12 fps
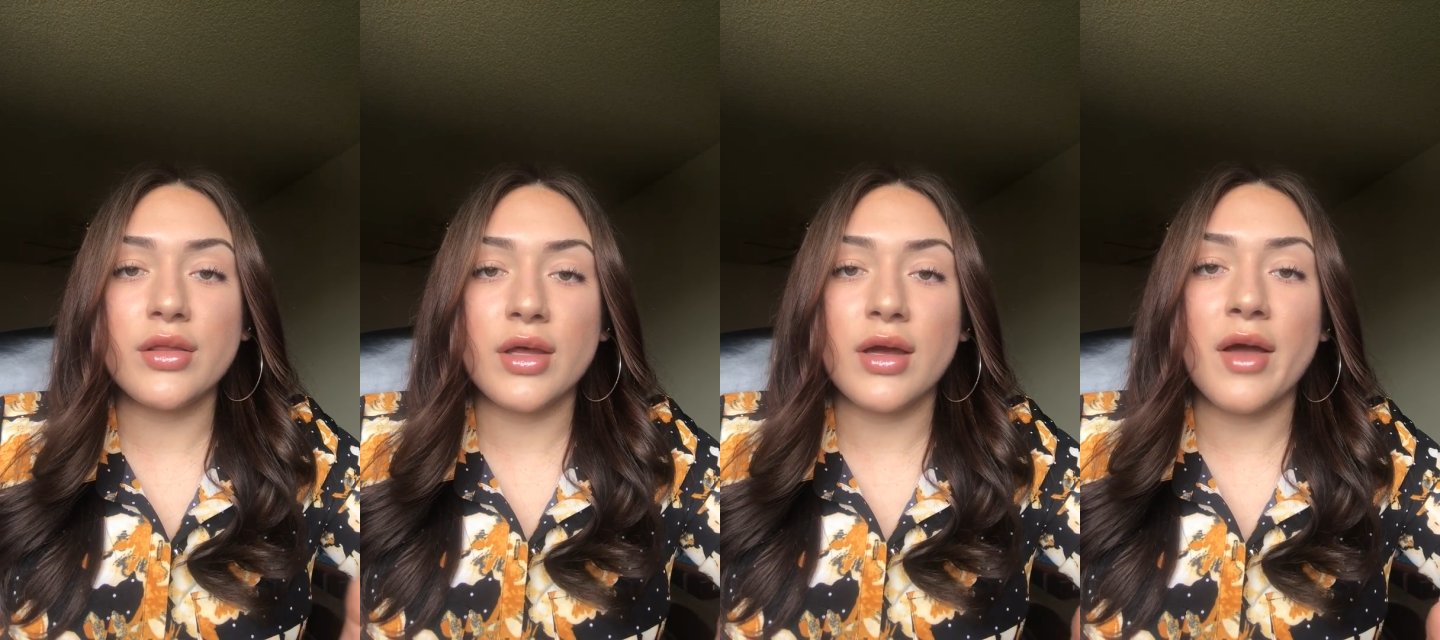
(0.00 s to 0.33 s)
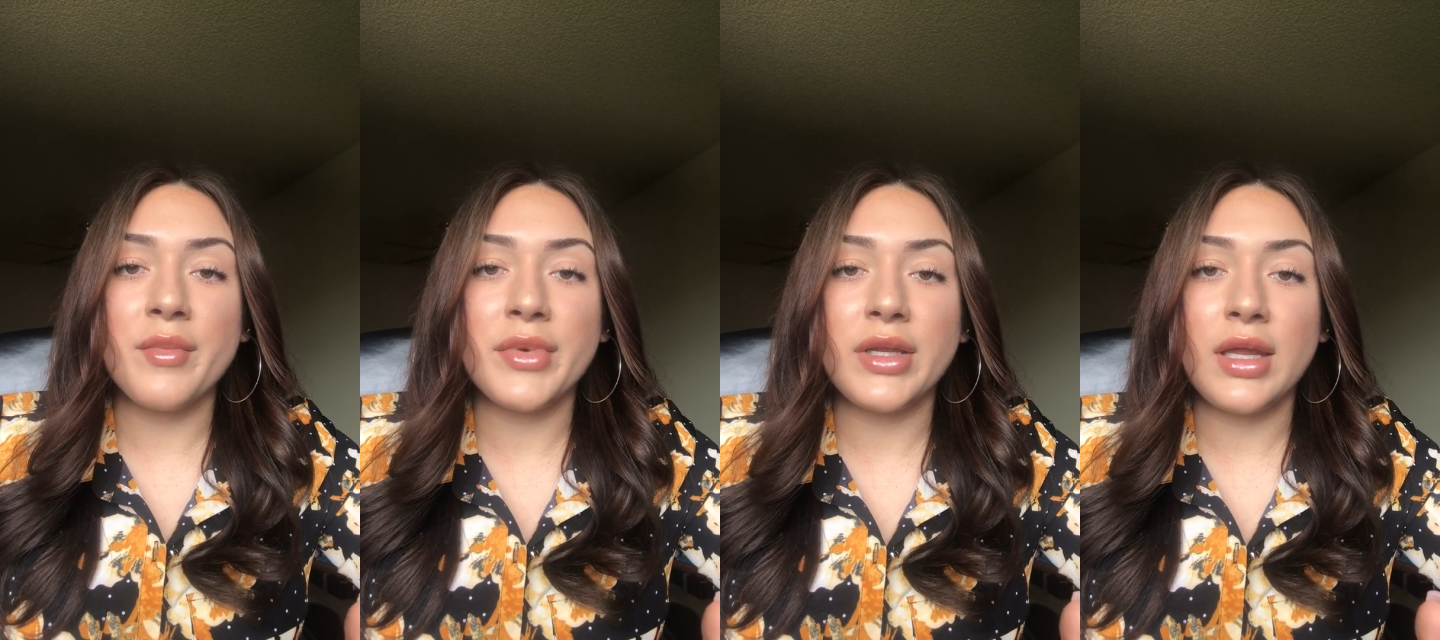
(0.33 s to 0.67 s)
the
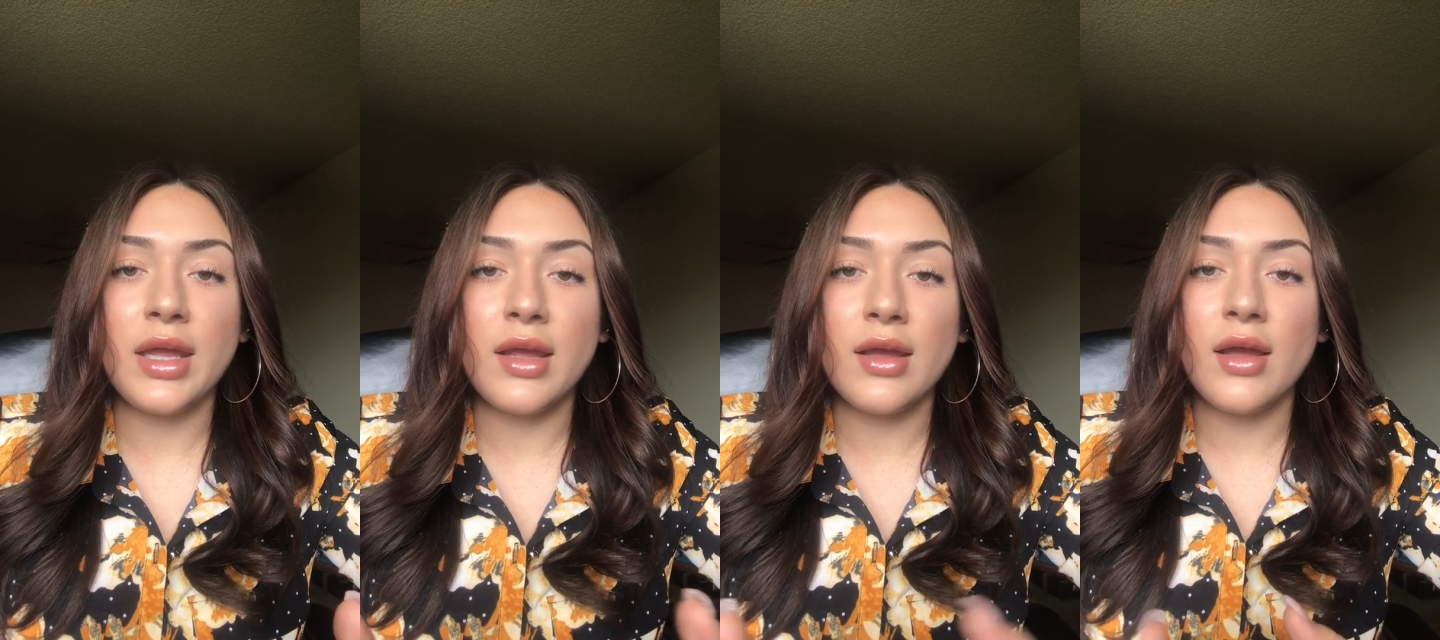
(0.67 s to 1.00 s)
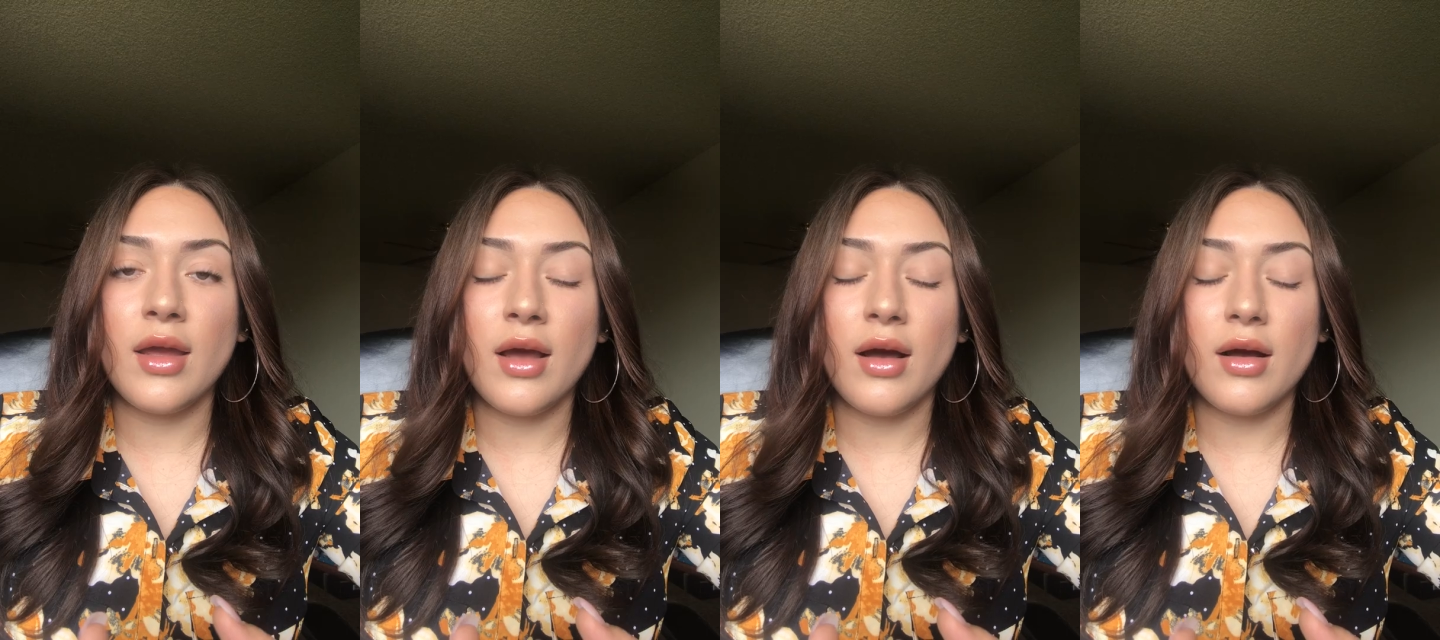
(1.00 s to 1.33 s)
company.
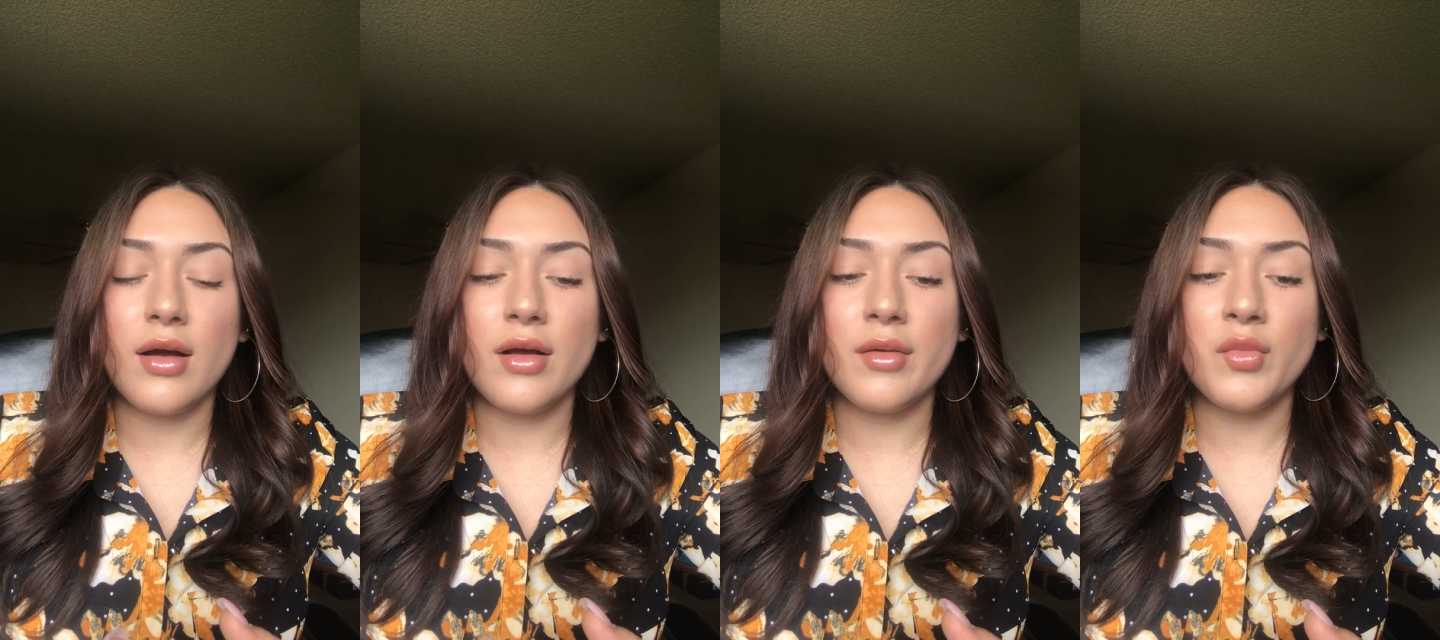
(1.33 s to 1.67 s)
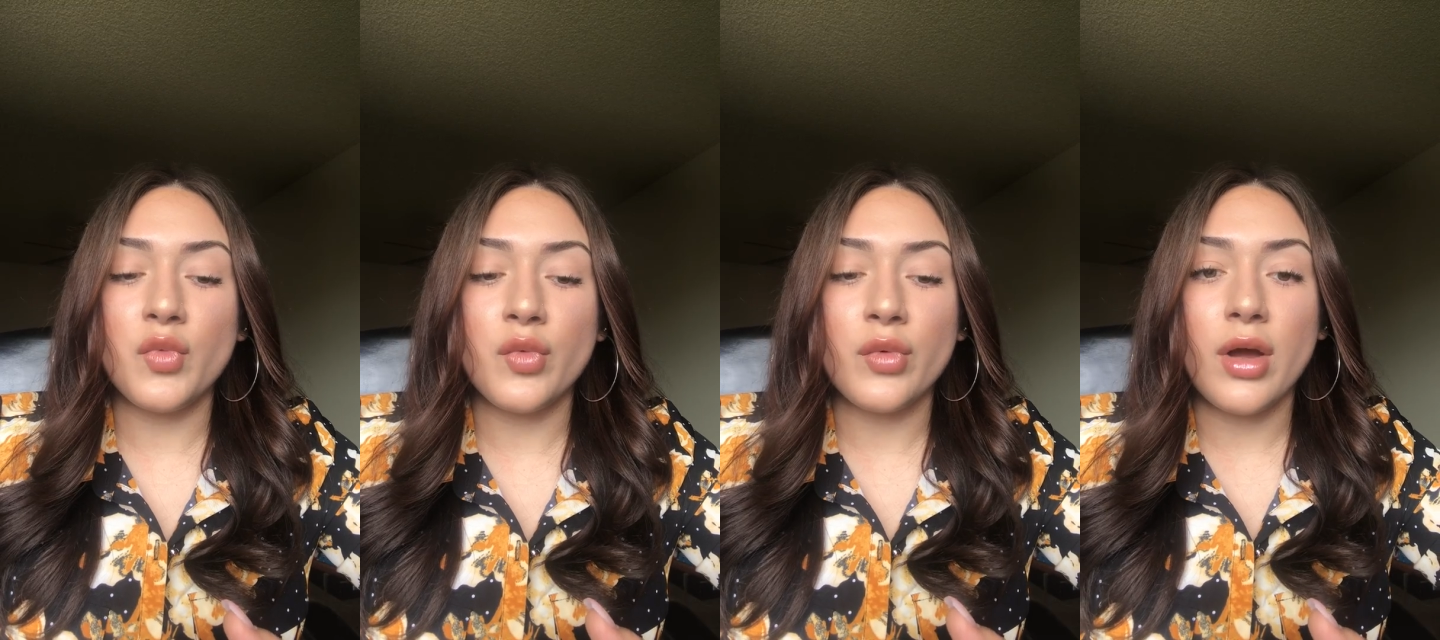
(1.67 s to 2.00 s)

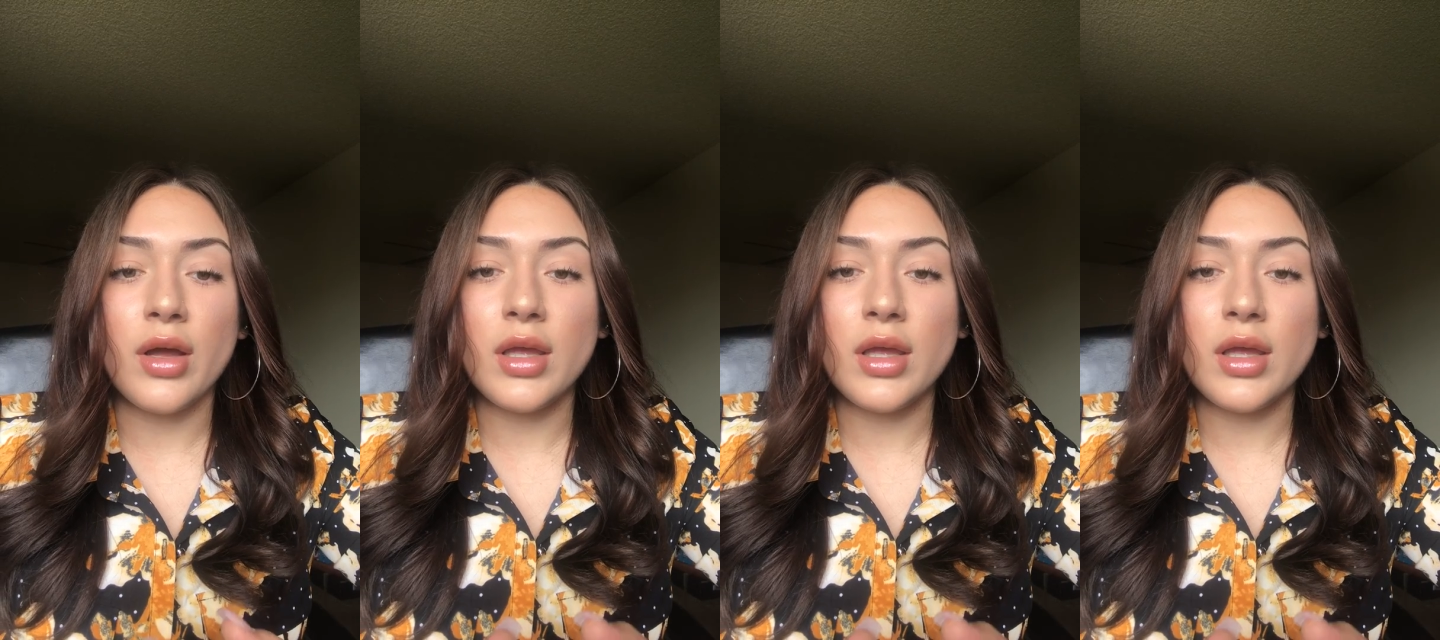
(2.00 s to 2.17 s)
Um,